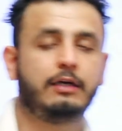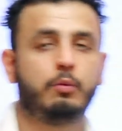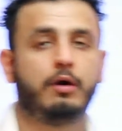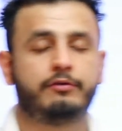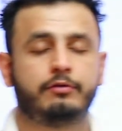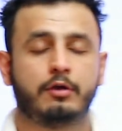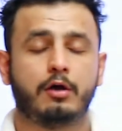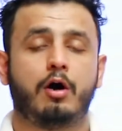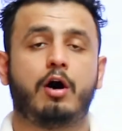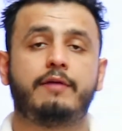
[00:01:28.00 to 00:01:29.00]
networks,
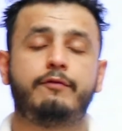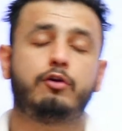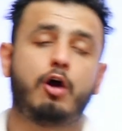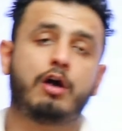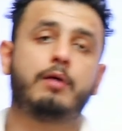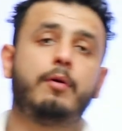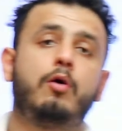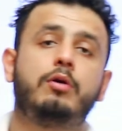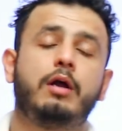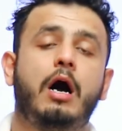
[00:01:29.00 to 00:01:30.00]
or if you talk
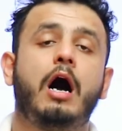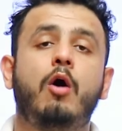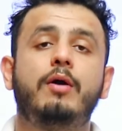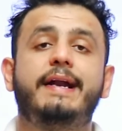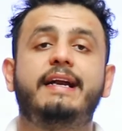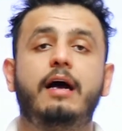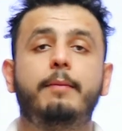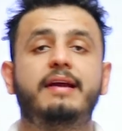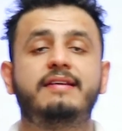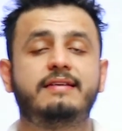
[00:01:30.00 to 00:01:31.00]
about how
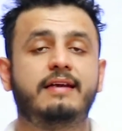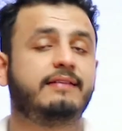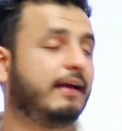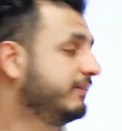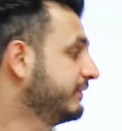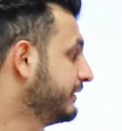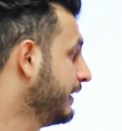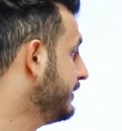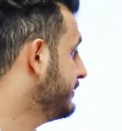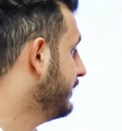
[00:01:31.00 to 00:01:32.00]
database is
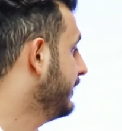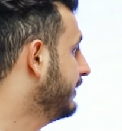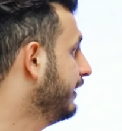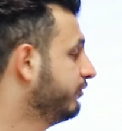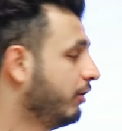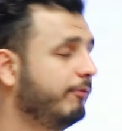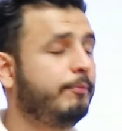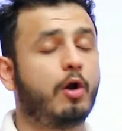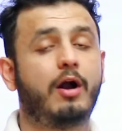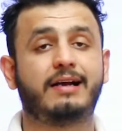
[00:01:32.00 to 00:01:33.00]
exchanged in case
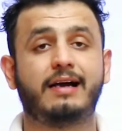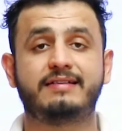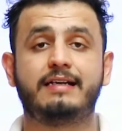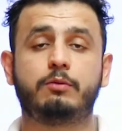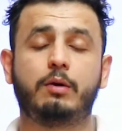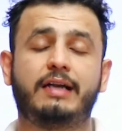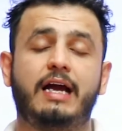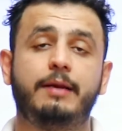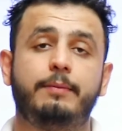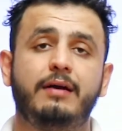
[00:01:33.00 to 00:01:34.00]
of broadcast network
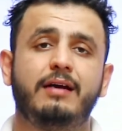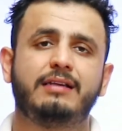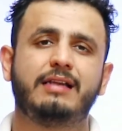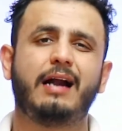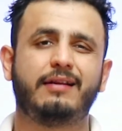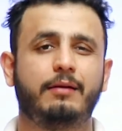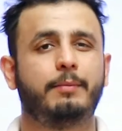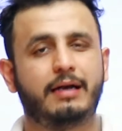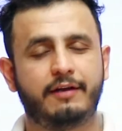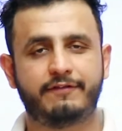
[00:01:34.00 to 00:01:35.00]
type, that is a
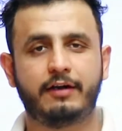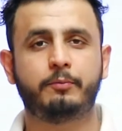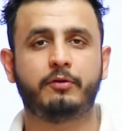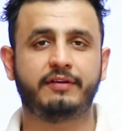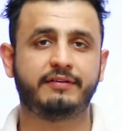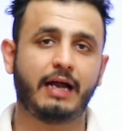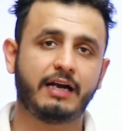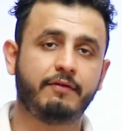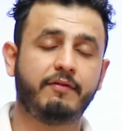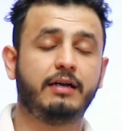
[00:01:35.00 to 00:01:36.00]
bit different process
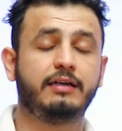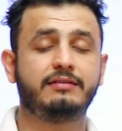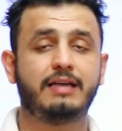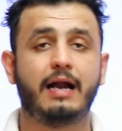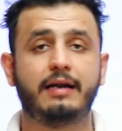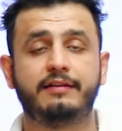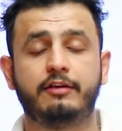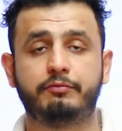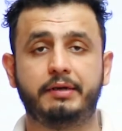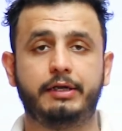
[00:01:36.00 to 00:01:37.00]
that we will understand in
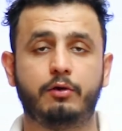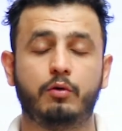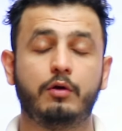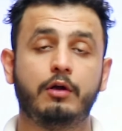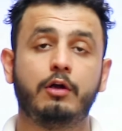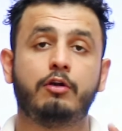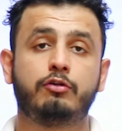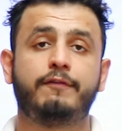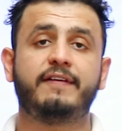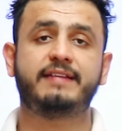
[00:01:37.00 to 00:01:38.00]
this video.
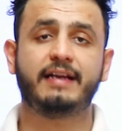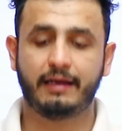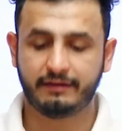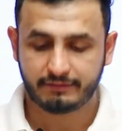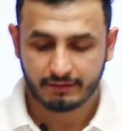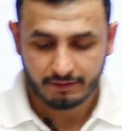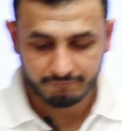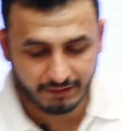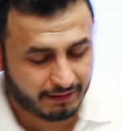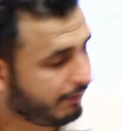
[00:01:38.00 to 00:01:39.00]
So first thing is,
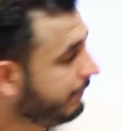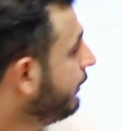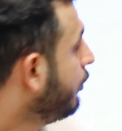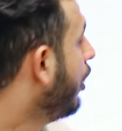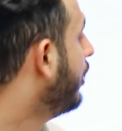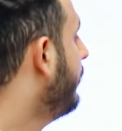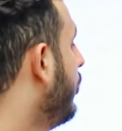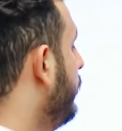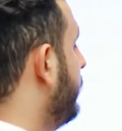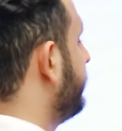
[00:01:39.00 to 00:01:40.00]
whenever we talk
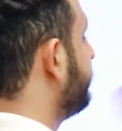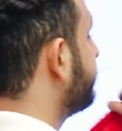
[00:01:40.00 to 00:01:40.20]
about